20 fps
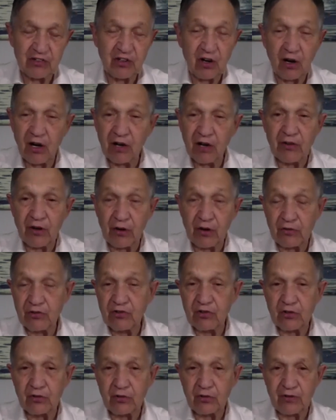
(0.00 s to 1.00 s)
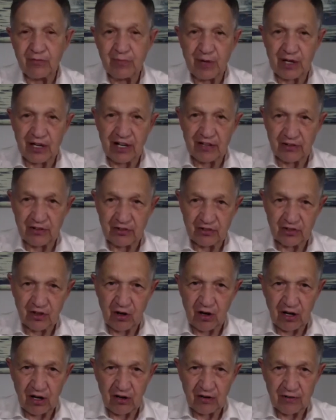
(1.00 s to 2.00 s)
and to all those who have been on this
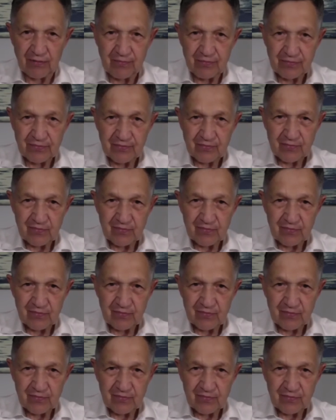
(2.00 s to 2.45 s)
call.